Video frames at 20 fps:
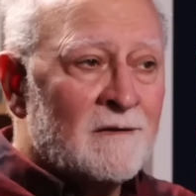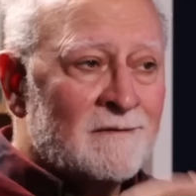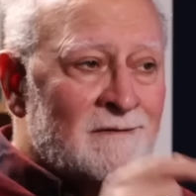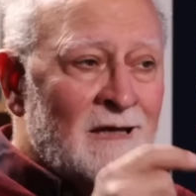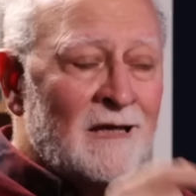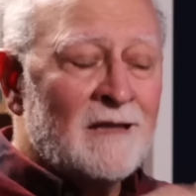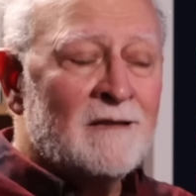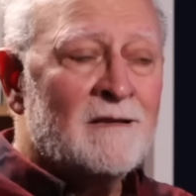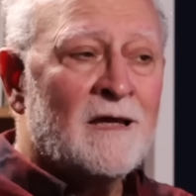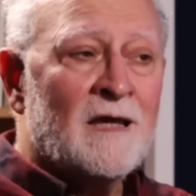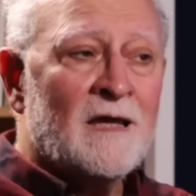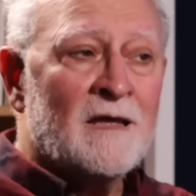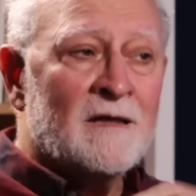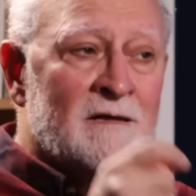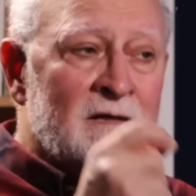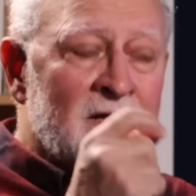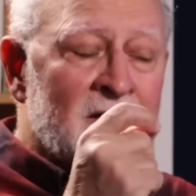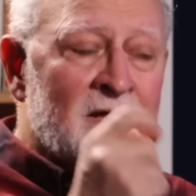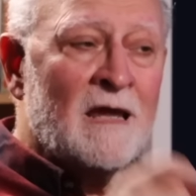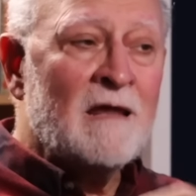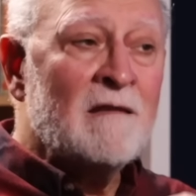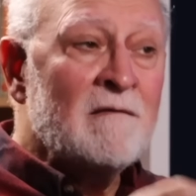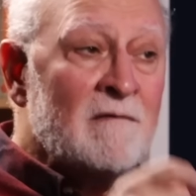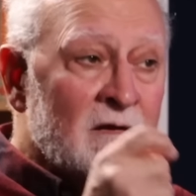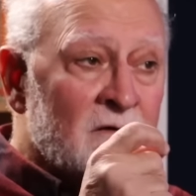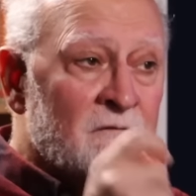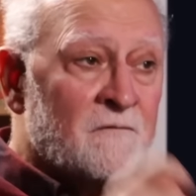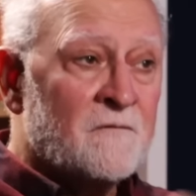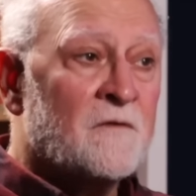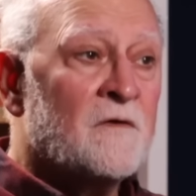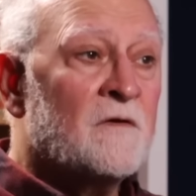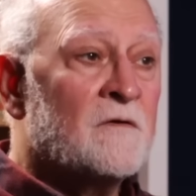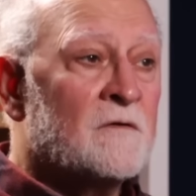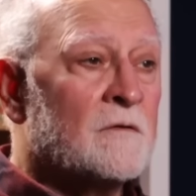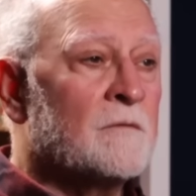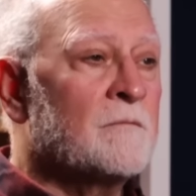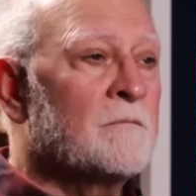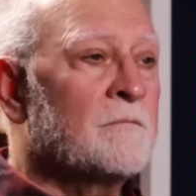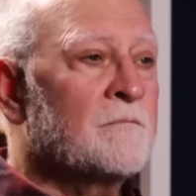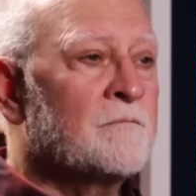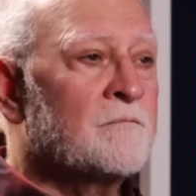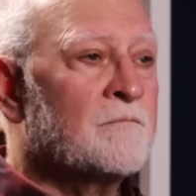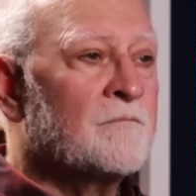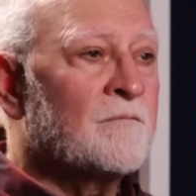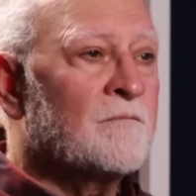The day they regain their freedom,